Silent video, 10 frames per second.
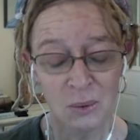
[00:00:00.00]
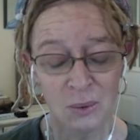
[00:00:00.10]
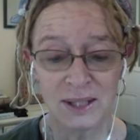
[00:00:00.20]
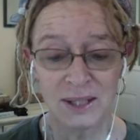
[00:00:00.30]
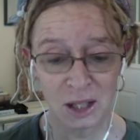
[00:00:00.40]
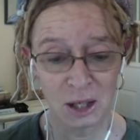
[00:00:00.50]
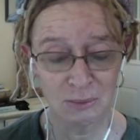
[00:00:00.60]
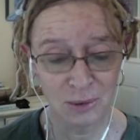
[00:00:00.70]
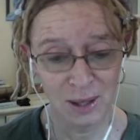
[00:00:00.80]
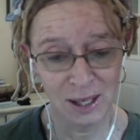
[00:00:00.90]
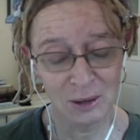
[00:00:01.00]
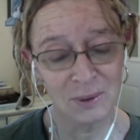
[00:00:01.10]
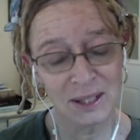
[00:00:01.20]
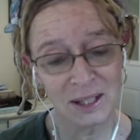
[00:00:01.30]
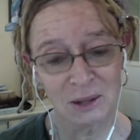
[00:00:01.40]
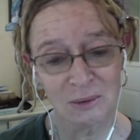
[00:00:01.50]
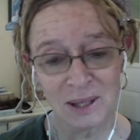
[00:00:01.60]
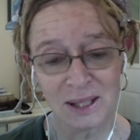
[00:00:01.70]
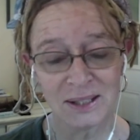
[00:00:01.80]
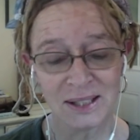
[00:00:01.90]
We did our prayer. We did our
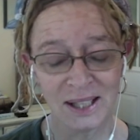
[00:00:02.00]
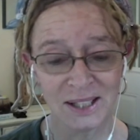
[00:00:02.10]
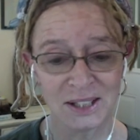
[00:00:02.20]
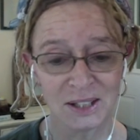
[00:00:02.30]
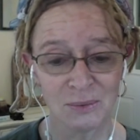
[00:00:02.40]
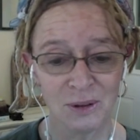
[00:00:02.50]
meditation.